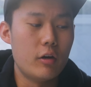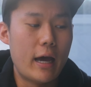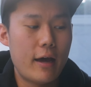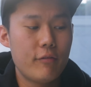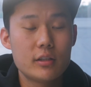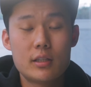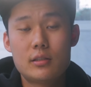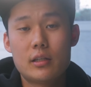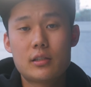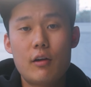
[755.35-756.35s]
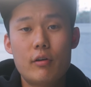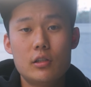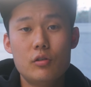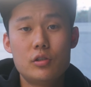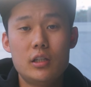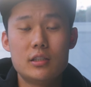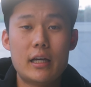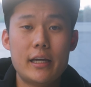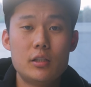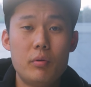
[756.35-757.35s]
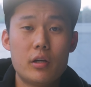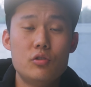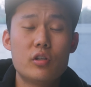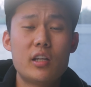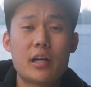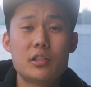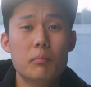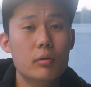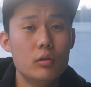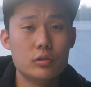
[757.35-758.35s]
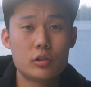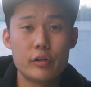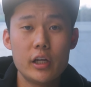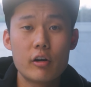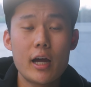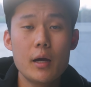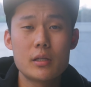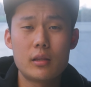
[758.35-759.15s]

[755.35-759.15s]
Having the 6K resolution is nice because you can actually pull screen grabs.